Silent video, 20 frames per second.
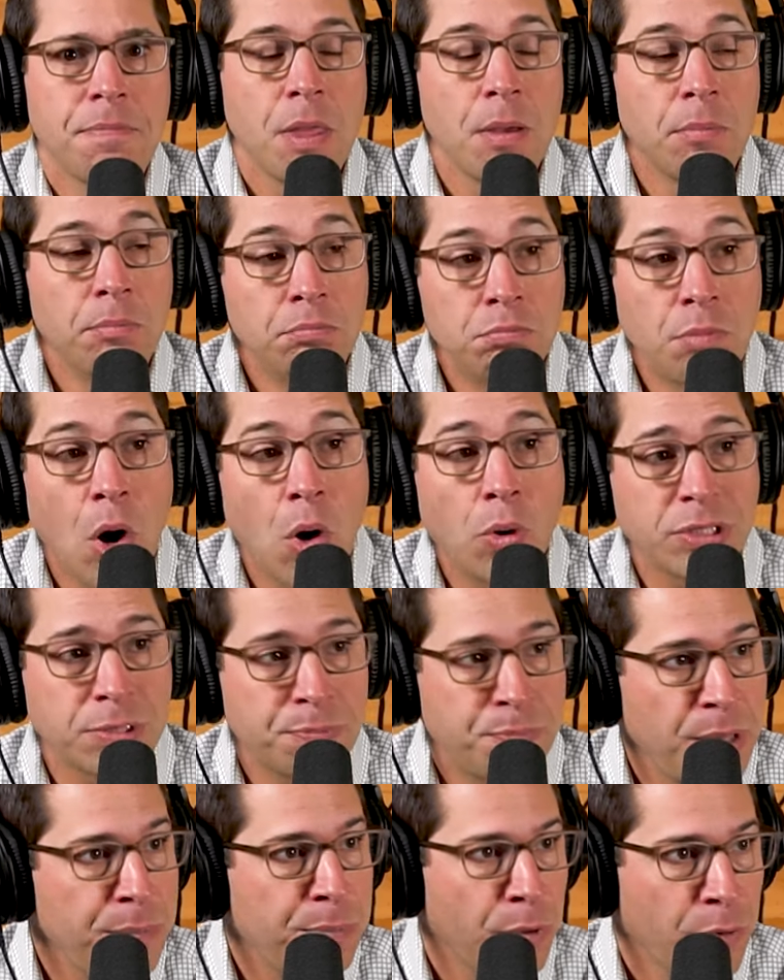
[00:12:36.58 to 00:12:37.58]
Most
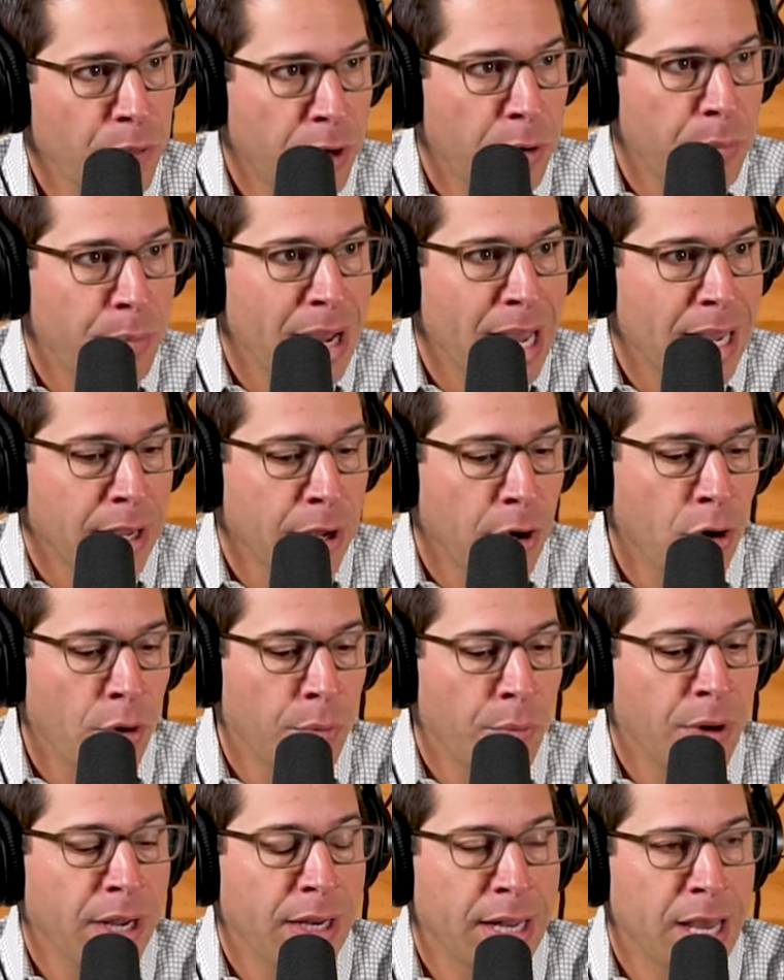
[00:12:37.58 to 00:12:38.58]
people that are buying a
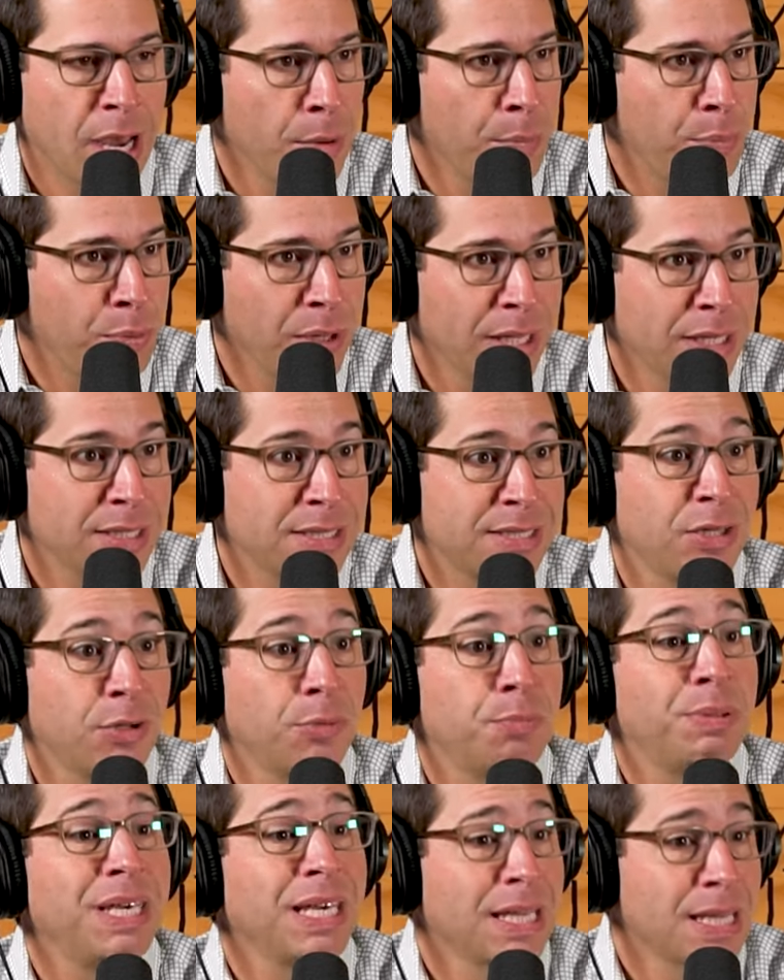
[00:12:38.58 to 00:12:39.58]
home right now plan to still
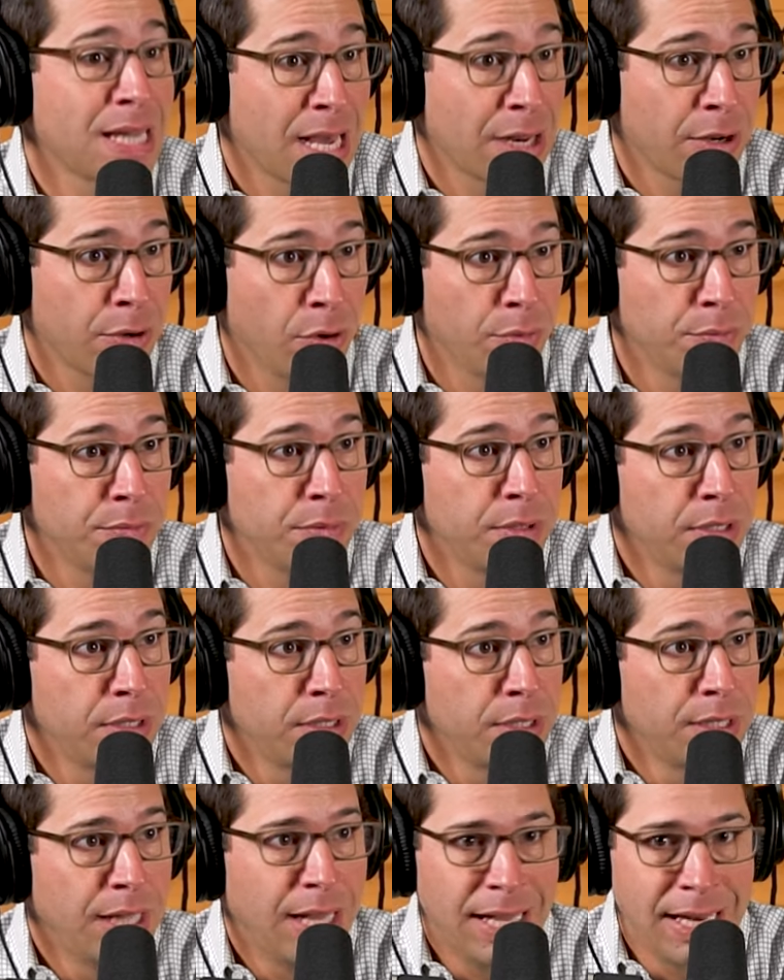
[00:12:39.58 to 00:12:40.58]
be in that home
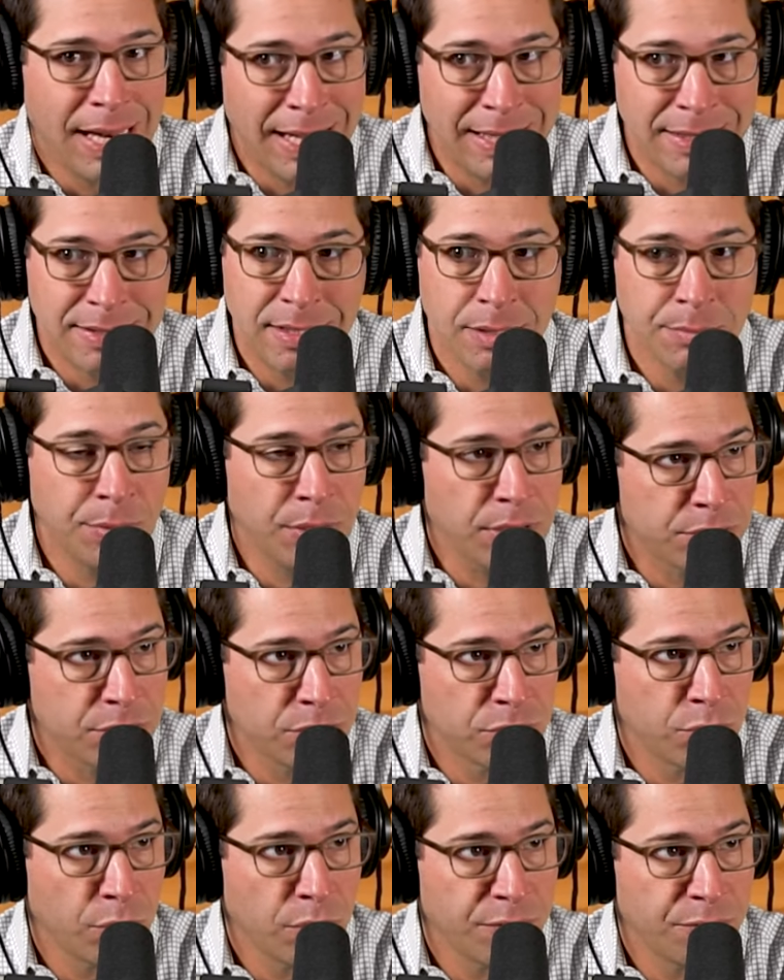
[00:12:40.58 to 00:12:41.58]
in 18 months or
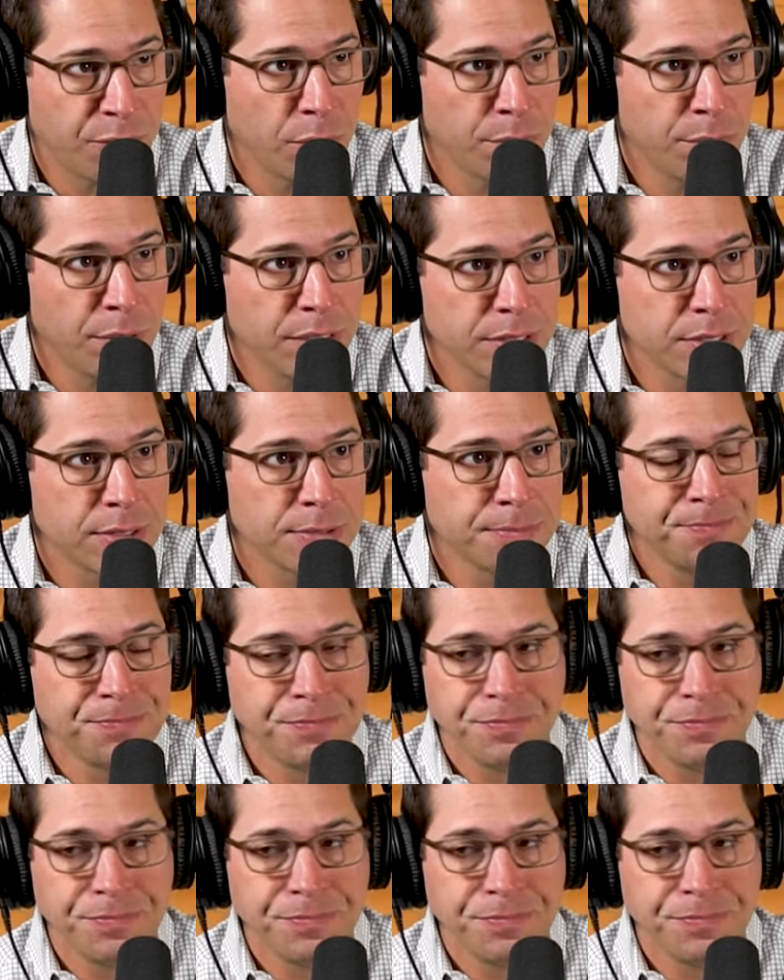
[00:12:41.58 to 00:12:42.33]
24 months.